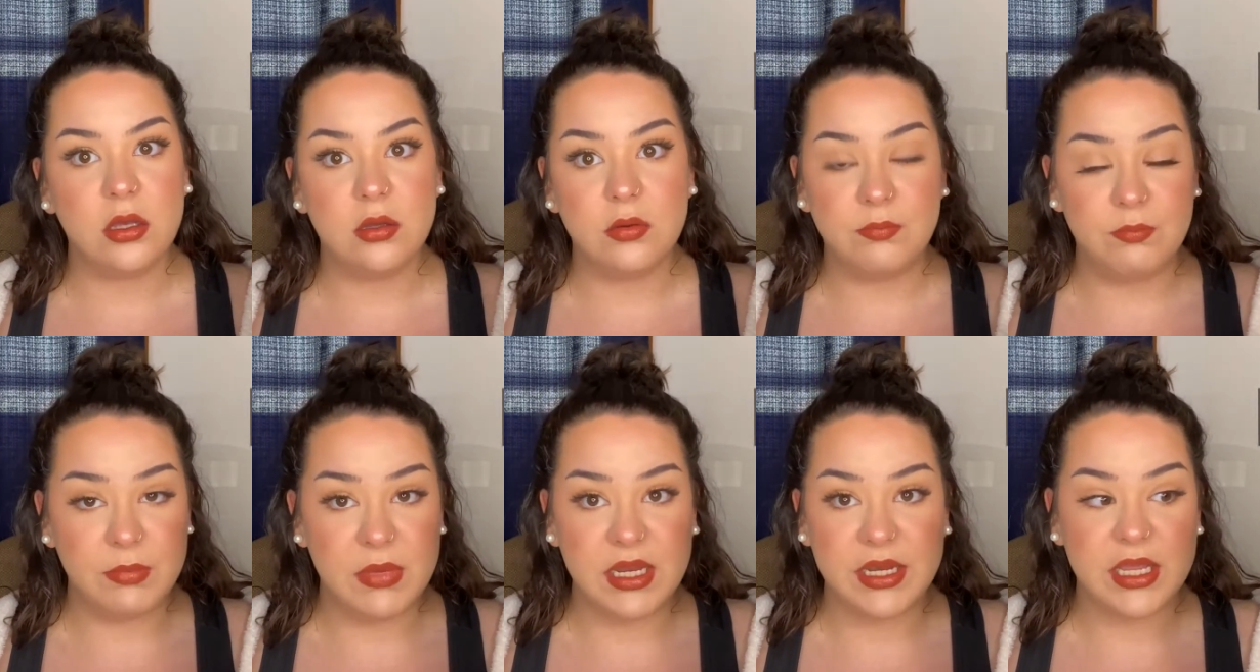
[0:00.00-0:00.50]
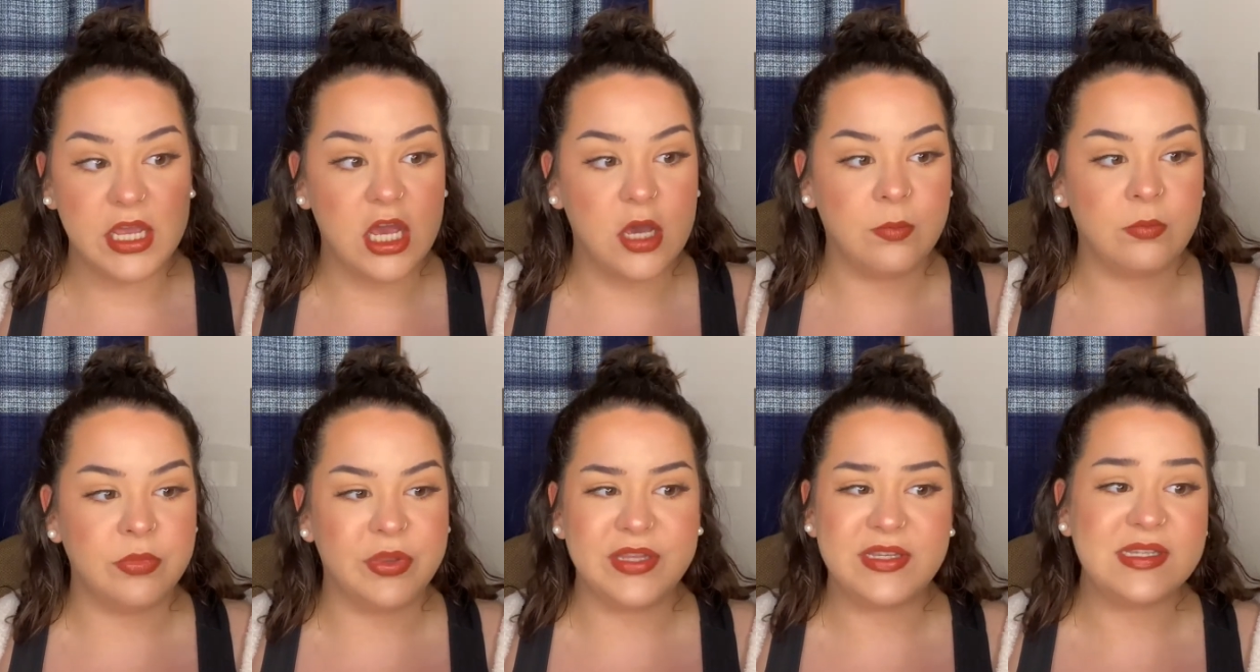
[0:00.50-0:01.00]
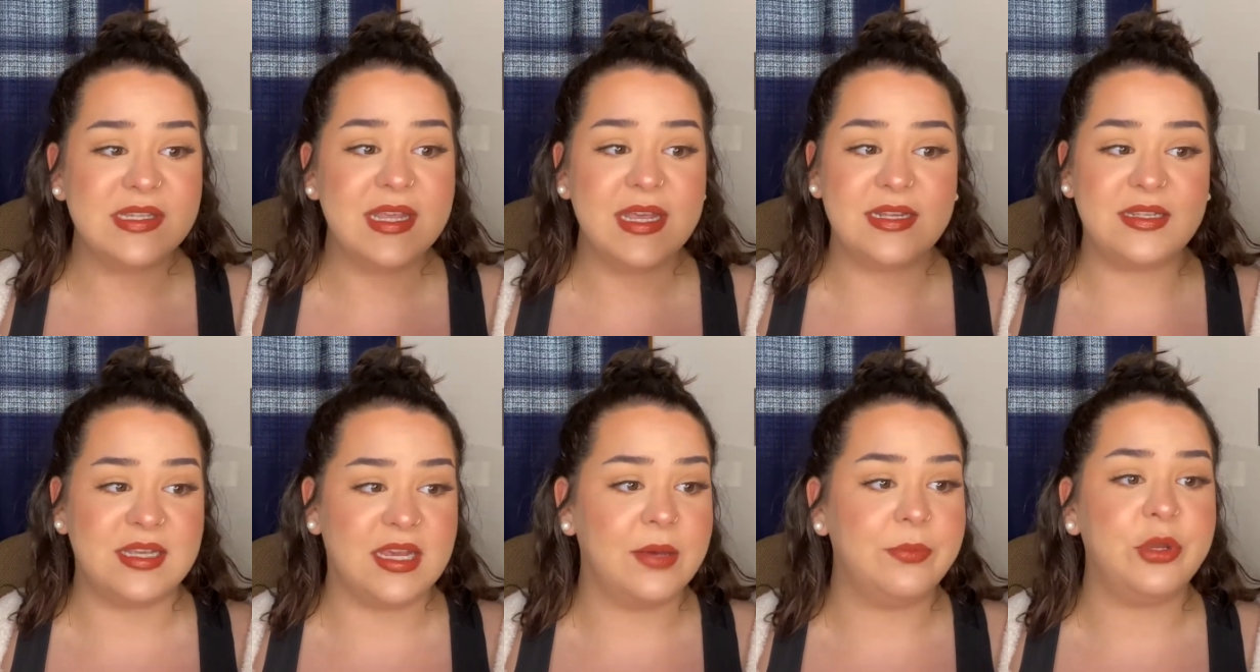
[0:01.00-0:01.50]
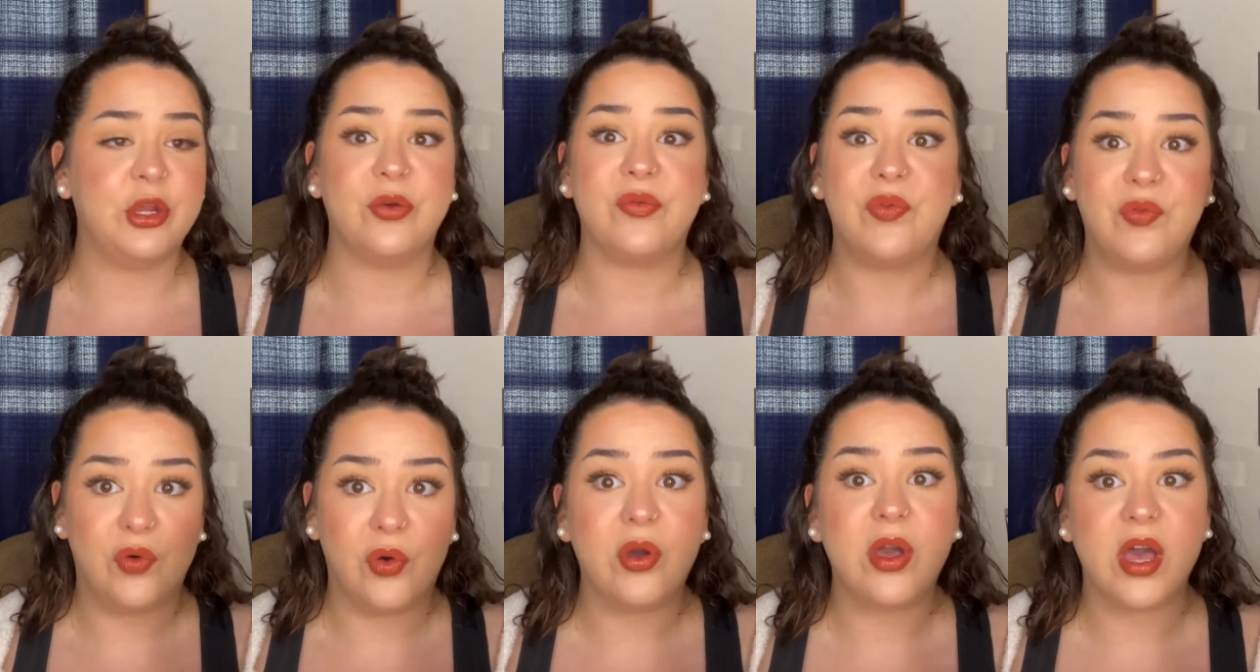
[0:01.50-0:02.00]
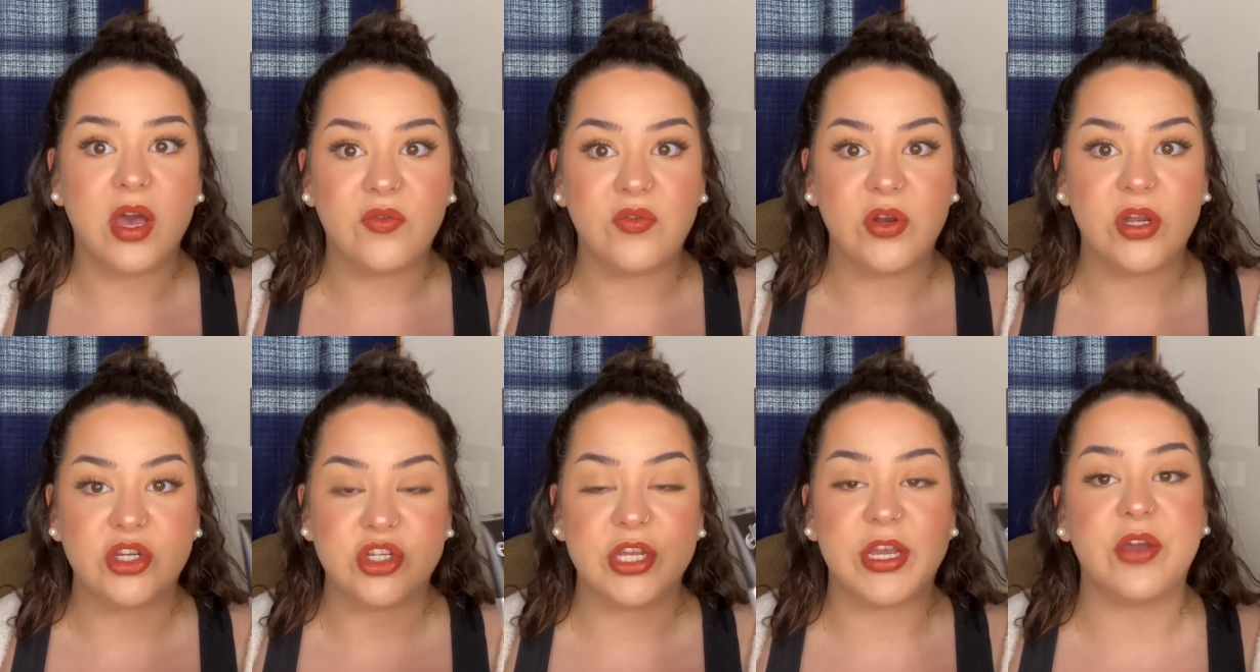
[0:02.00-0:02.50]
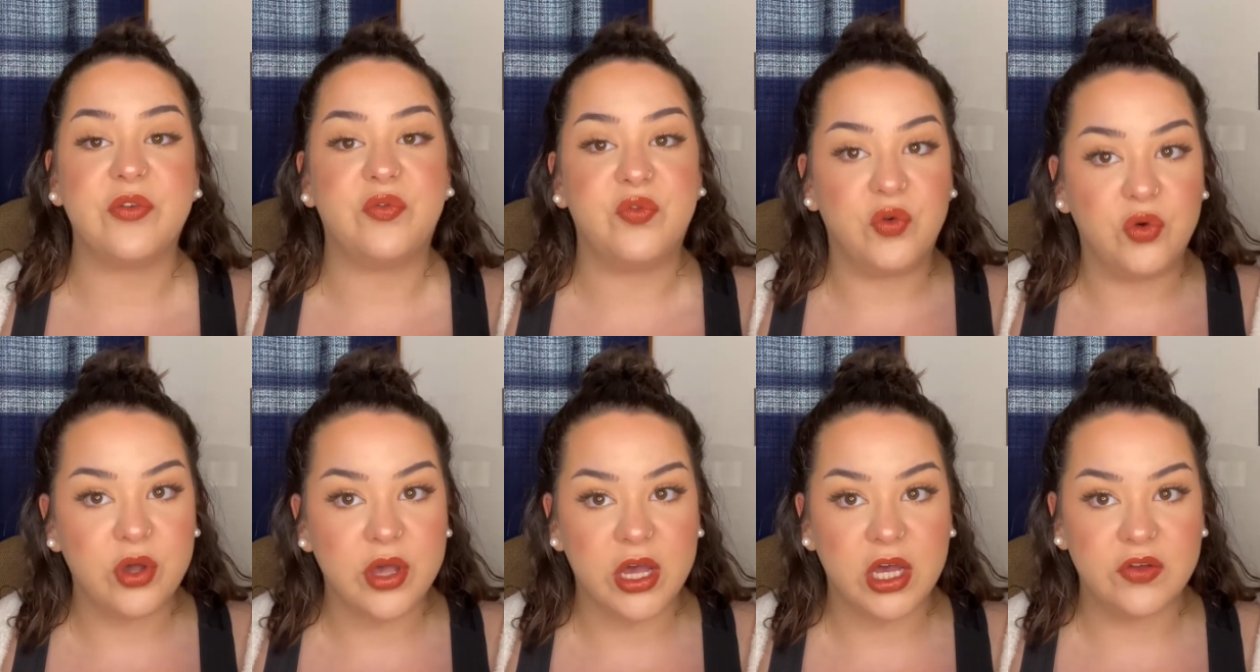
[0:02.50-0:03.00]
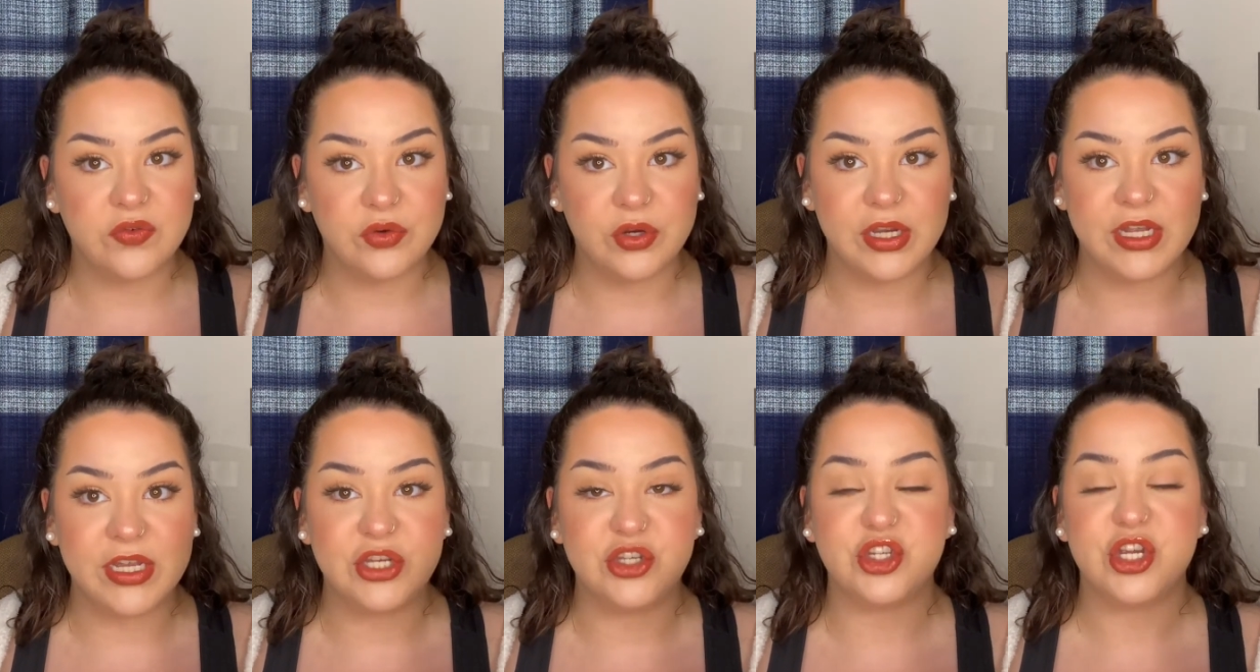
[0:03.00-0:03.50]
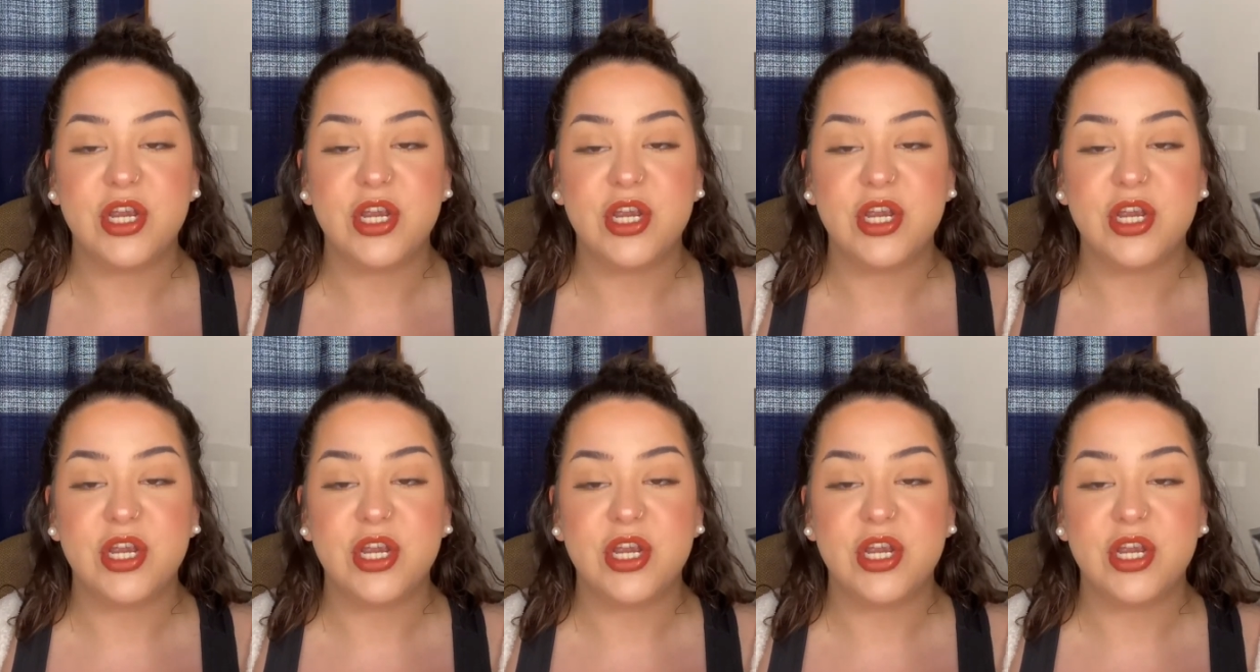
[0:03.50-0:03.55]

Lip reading: medium, this is like damn near full coverage, like a full coverage